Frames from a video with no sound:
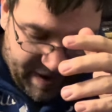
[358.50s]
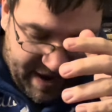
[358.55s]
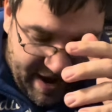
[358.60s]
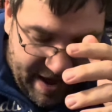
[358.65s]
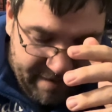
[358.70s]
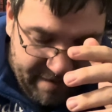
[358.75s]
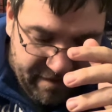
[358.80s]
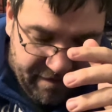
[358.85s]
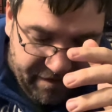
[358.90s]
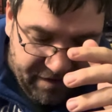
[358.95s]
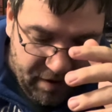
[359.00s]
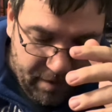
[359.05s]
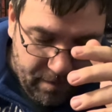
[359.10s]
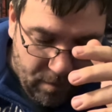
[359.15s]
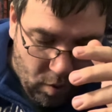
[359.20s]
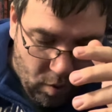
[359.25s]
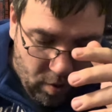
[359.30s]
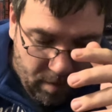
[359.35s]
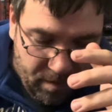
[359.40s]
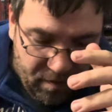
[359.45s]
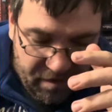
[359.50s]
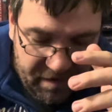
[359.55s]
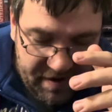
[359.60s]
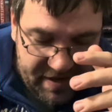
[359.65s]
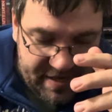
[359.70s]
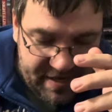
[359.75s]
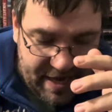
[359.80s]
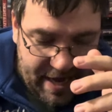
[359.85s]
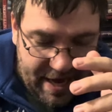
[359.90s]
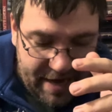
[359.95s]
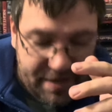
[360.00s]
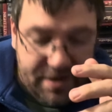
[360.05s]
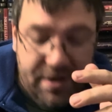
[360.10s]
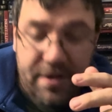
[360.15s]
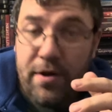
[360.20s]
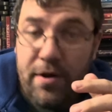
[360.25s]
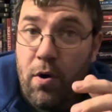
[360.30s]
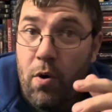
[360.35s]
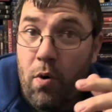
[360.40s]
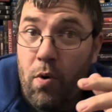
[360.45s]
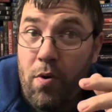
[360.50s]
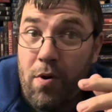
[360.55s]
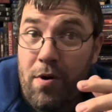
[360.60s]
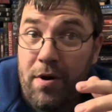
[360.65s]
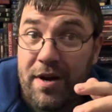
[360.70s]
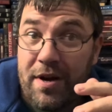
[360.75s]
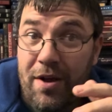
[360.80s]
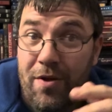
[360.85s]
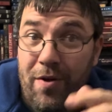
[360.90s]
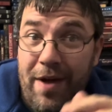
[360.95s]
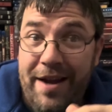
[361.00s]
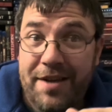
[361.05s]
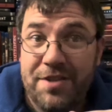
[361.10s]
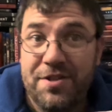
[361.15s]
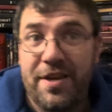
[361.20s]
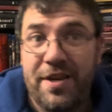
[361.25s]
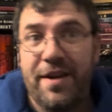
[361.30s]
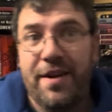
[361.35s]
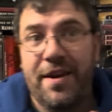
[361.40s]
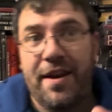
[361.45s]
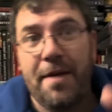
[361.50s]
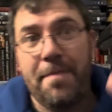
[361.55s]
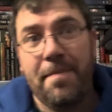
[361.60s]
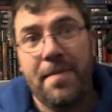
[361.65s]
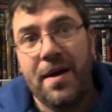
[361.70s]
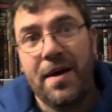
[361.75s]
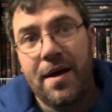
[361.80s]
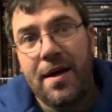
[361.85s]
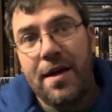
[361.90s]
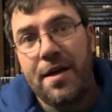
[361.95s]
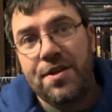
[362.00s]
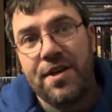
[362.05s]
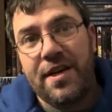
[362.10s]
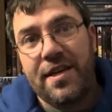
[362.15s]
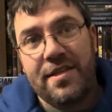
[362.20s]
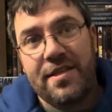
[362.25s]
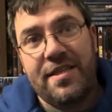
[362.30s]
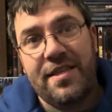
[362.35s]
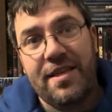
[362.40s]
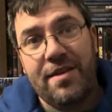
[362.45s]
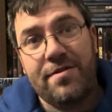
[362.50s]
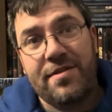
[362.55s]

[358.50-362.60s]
have a few more movies to add to the horror collection. Yep, so you can still